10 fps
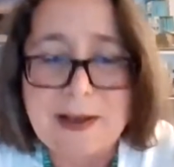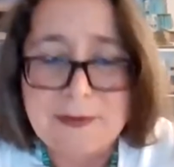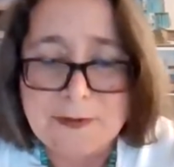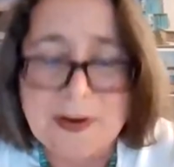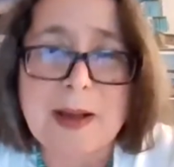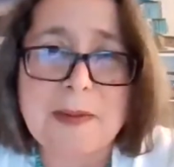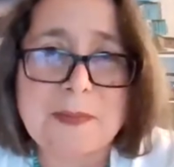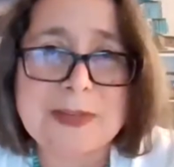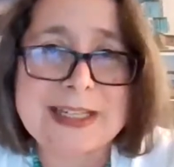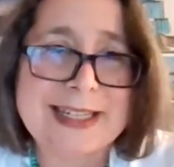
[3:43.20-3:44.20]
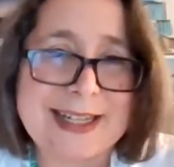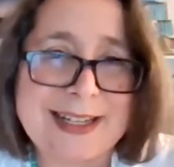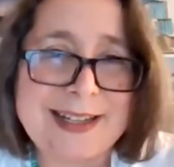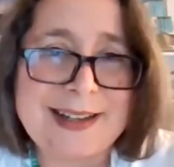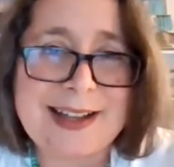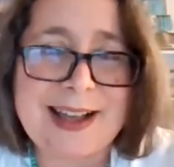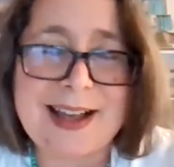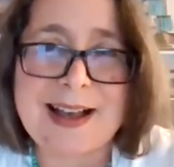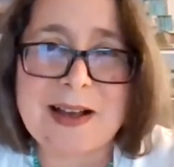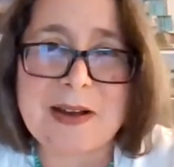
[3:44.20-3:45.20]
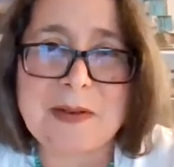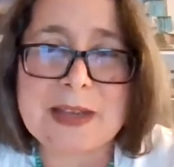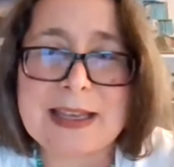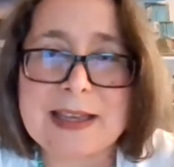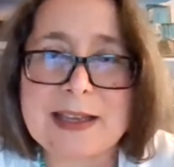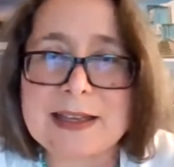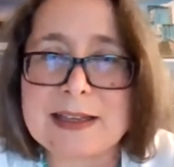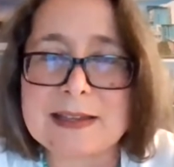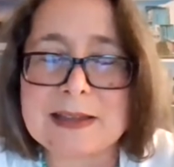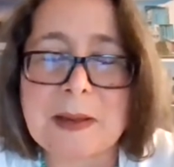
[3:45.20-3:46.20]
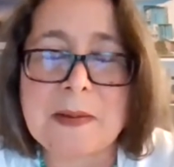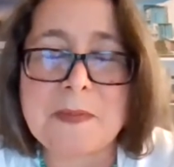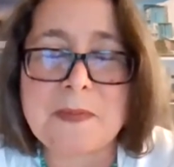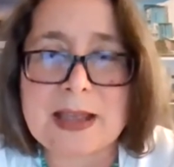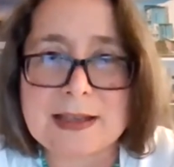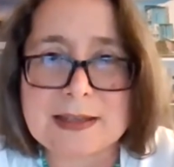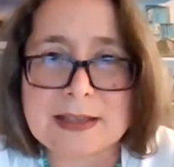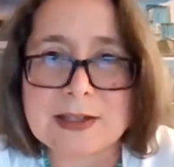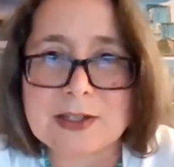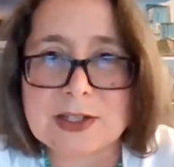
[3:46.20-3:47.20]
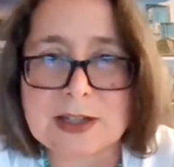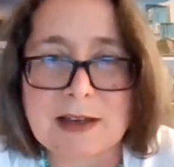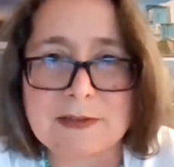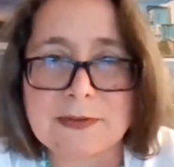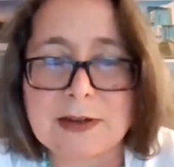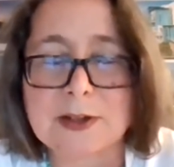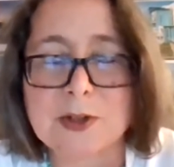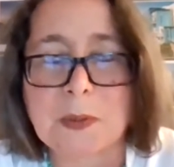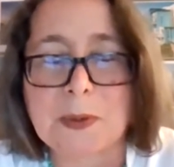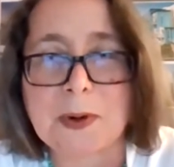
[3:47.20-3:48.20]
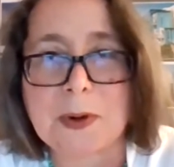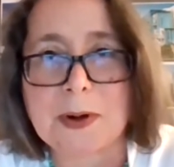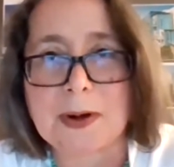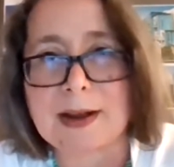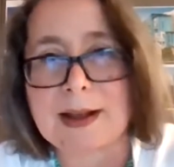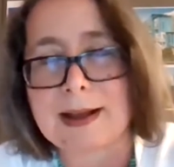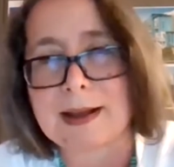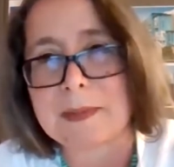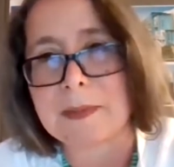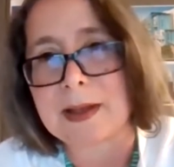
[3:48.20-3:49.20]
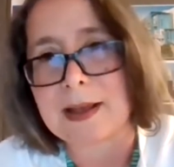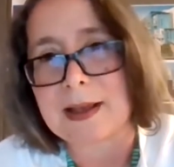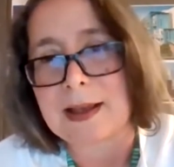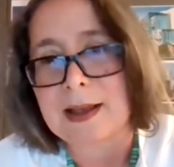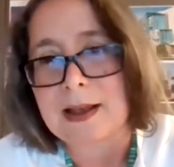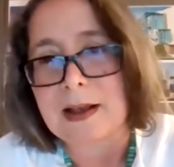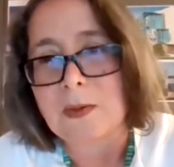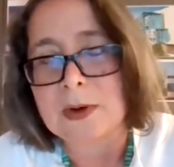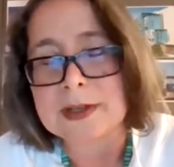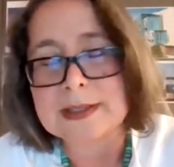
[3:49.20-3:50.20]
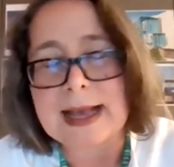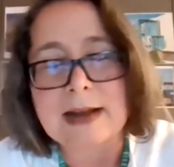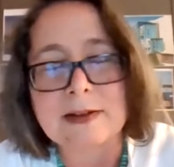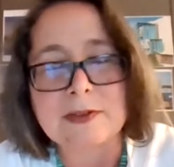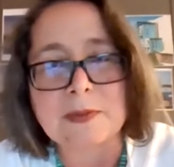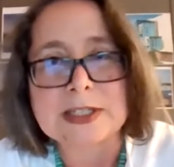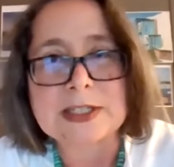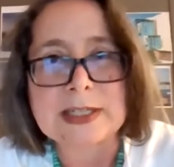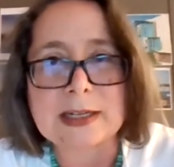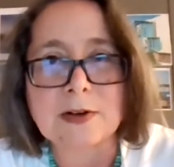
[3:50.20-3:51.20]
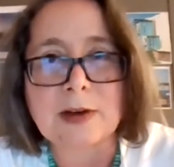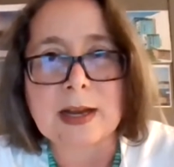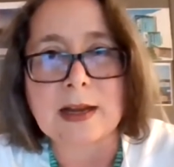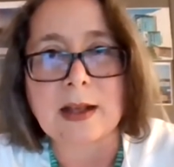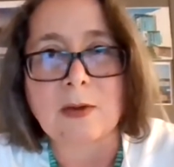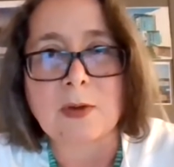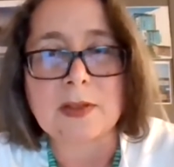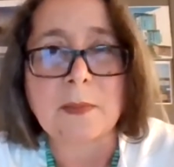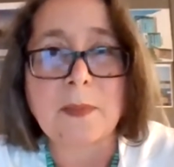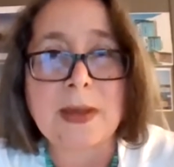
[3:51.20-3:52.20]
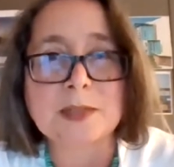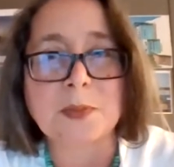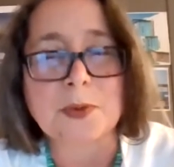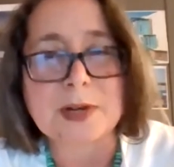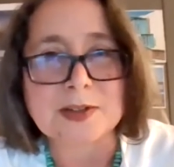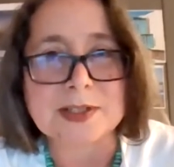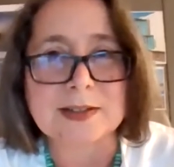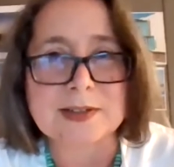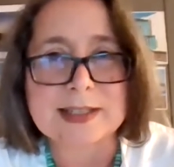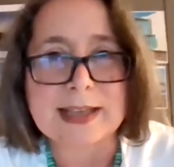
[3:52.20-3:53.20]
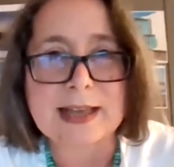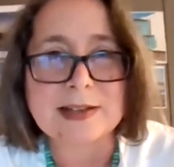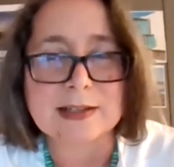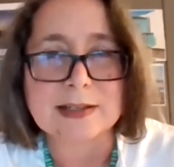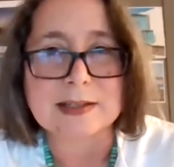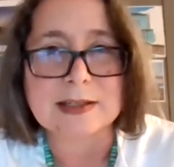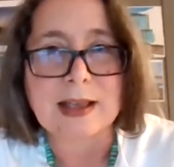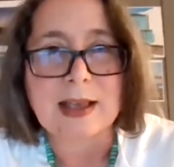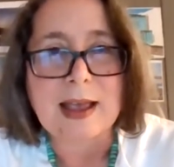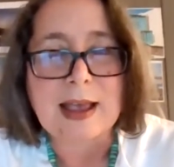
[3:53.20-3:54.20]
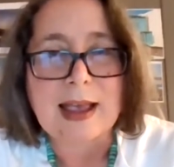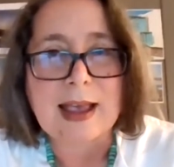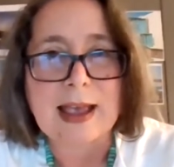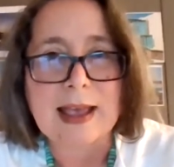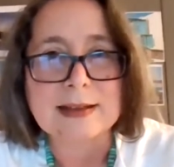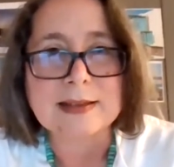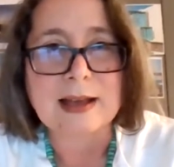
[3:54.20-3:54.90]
from Macheen. He is an amazing chef, entrepreneur, works out of Macheen, creating one of the best burritos in Los Angeles, and